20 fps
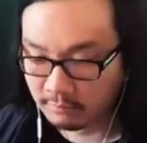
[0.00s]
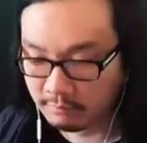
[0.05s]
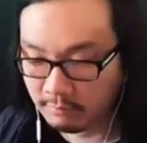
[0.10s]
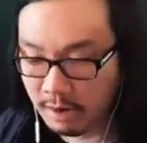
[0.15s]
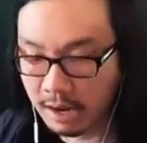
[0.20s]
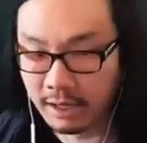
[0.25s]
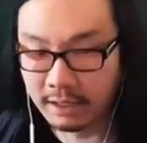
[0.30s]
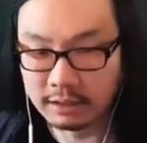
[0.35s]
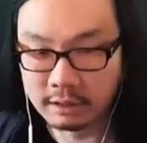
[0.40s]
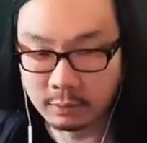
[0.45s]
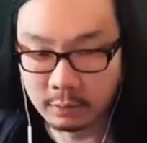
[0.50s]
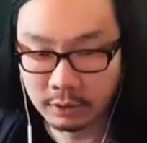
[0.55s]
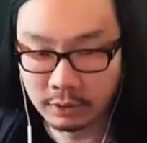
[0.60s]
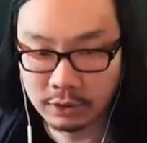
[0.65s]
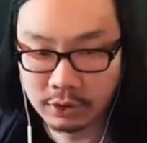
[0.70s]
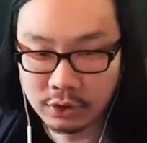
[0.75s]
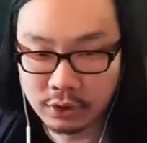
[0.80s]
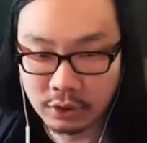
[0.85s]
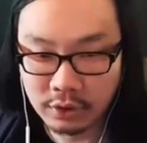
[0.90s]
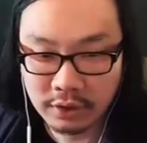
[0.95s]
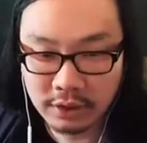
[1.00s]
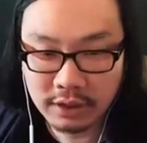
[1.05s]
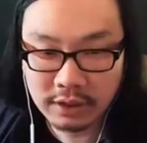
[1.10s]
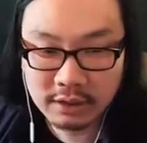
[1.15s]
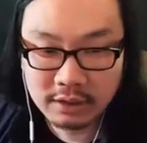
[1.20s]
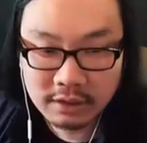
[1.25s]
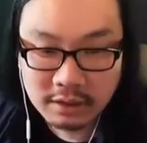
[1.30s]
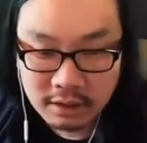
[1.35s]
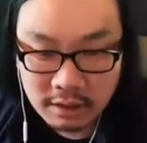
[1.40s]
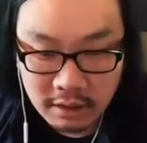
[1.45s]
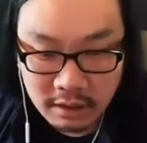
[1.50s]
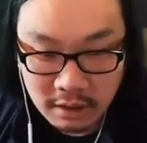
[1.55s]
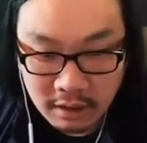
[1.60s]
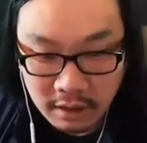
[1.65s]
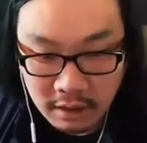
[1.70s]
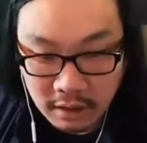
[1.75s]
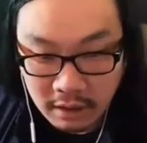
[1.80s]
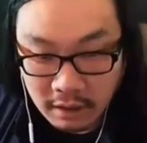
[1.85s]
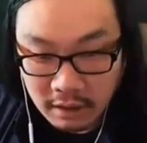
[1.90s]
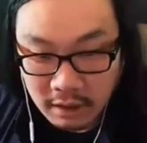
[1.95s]
mods will enjoy this,
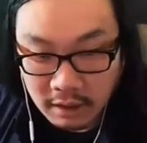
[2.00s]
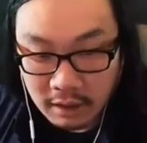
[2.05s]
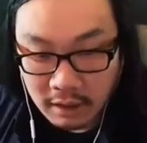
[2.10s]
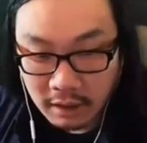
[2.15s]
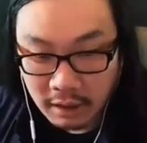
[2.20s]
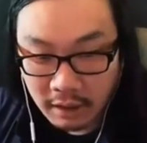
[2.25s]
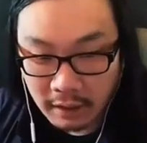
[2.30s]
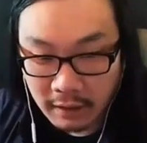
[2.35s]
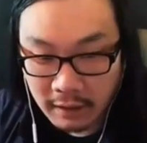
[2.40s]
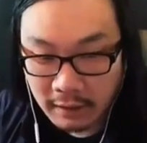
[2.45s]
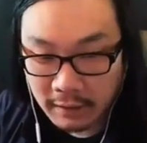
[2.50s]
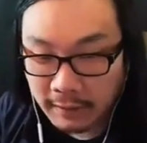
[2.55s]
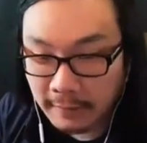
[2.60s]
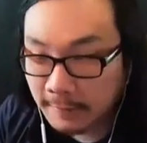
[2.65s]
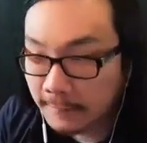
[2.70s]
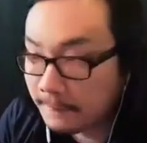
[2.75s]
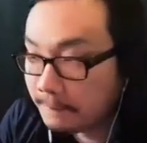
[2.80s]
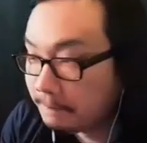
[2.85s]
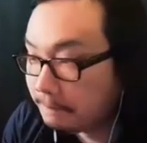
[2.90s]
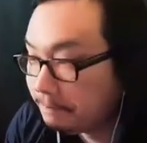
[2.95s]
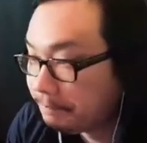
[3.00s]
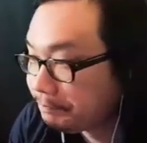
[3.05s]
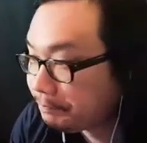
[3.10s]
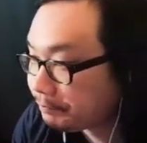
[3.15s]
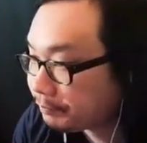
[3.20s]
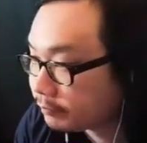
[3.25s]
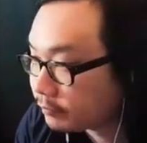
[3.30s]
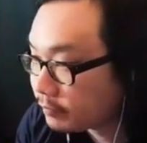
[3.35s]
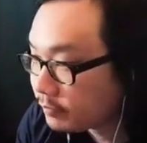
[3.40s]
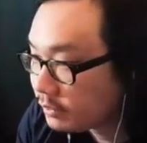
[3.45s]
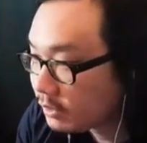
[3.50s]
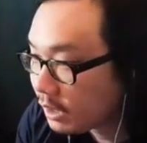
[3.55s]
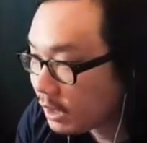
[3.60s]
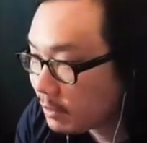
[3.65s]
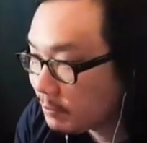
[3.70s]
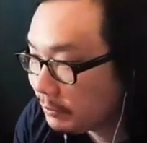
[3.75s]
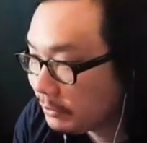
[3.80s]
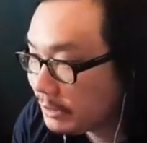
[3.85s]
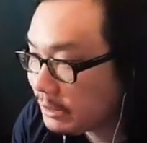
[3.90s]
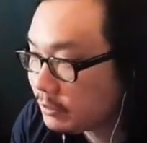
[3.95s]
um,
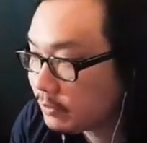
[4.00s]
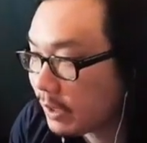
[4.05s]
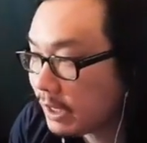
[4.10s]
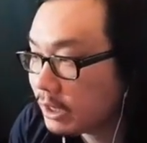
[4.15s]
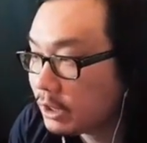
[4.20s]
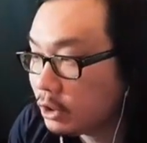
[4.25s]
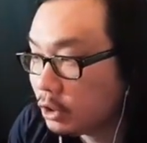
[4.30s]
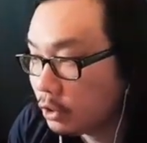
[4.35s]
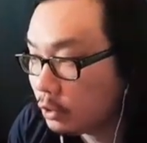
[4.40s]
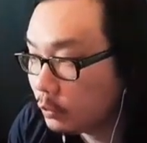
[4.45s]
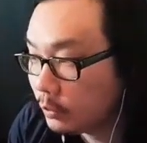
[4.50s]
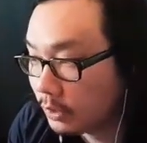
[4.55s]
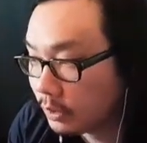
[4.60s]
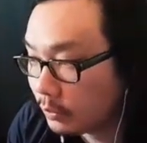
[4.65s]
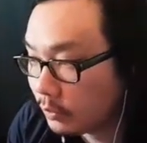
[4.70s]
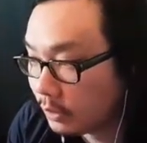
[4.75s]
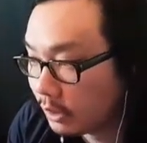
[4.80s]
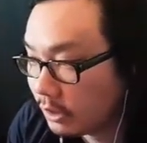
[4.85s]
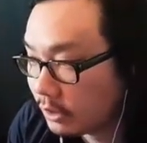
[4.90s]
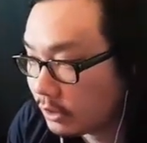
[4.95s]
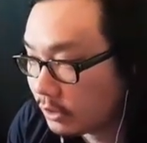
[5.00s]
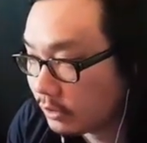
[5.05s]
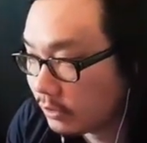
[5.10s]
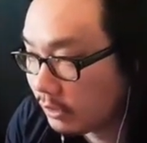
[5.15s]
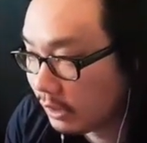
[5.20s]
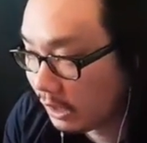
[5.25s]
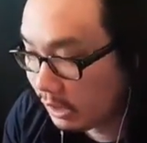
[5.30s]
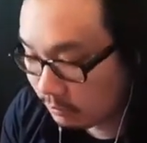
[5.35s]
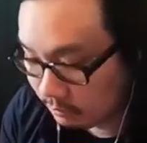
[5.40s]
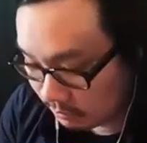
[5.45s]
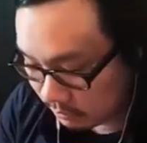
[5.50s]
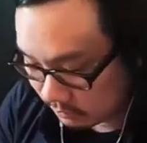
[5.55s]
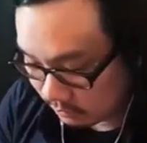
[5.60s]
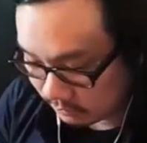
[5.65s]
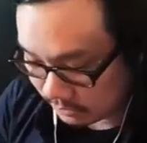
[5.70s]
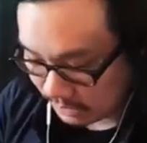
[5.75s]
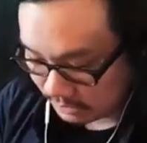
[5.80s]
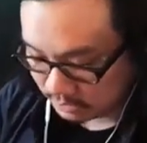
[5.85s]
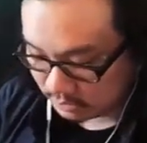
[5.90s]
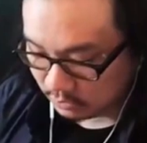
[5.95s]
please write uwu under your name.
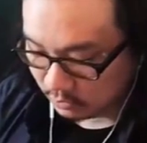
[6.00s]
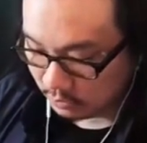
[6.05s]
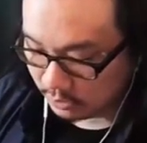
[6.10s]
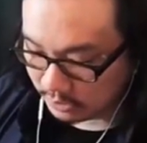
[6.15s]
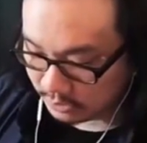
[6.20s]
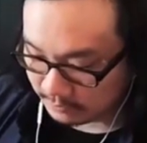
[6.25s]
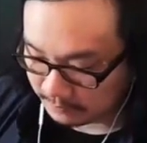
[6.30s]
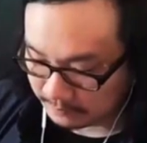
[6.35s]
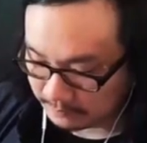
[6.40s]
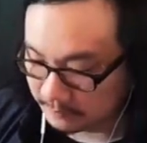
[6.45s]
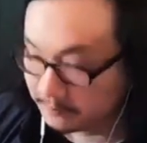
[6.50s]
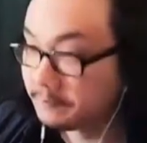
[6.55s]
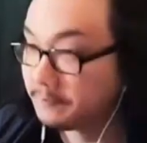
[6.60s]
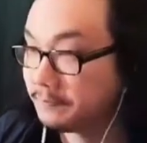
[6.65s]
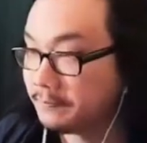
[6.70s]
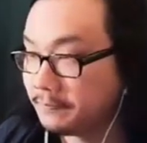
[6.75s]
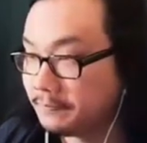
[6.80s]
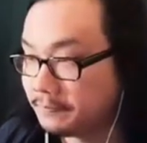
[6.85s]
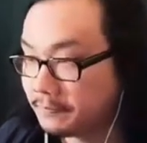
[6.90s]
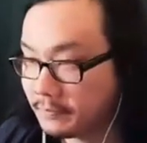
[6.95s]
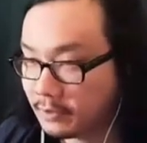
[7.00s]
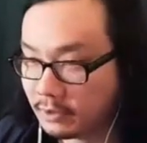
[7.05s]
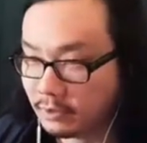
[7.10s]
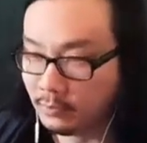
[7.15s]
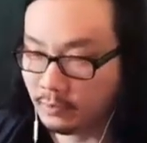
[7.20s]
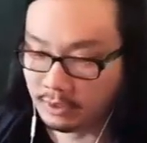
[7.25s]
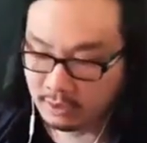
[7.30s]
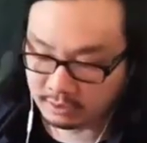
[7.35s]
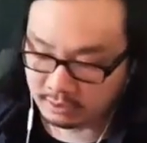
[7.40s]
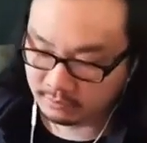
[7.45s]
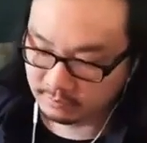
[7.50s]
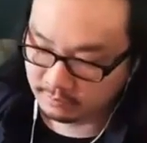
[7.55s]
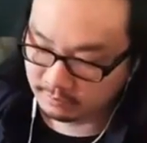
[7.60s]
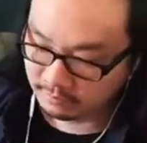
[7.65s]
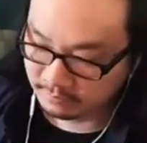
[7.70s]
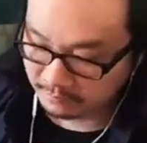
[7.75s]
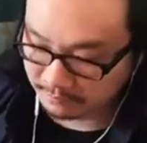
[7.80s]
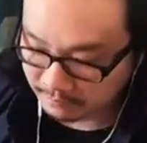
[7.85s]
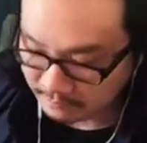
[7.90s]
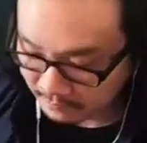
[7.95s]
Thanks, Corey. You're welcome.
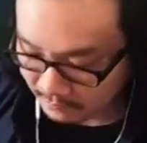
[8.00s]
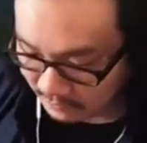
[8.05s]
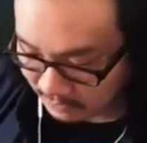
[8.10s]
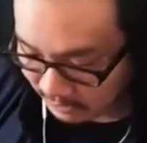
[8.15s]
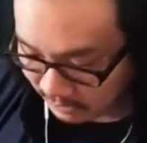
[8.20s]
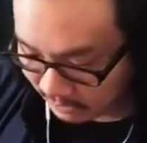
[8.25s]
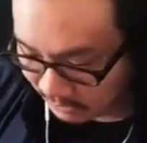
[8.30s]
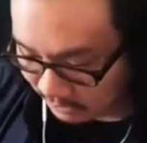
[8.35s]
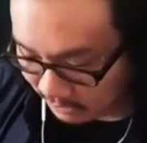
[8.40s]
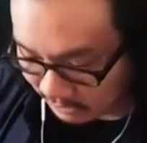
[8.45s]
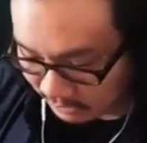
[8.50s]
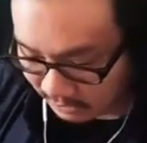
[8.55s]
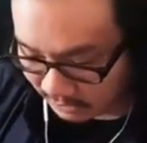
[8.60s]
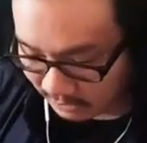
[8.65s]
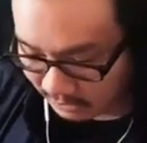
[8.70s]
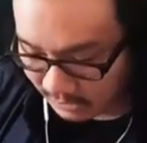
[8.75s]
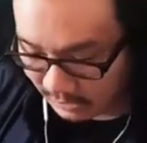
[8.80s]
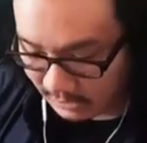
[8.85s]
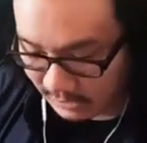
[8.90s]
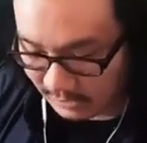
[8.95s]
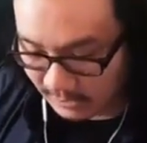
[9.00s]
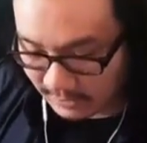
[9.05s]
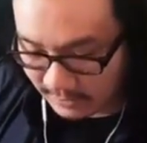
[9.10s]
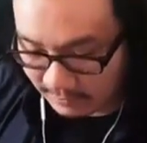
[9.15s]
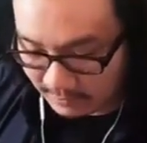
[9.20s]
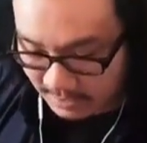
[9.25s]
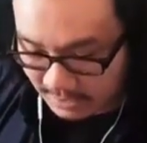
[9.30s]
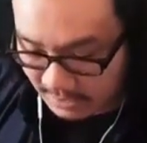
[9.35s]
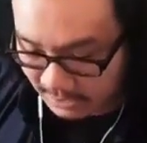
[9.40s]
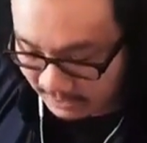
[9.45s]
Um,